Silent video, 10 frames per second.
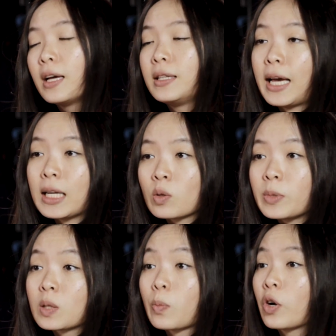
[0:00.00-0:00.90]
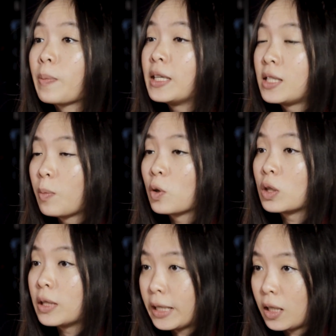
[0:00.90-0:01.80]
The ads will be supported by
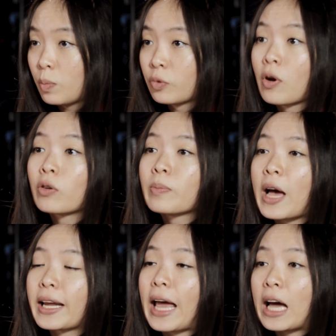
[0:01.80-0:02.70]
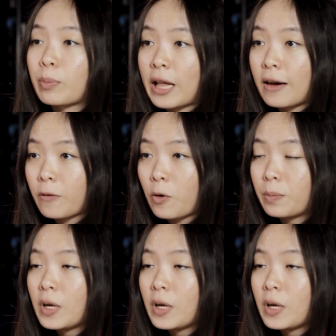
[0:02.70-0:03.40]
DoubleClick, a programmatic ad platform.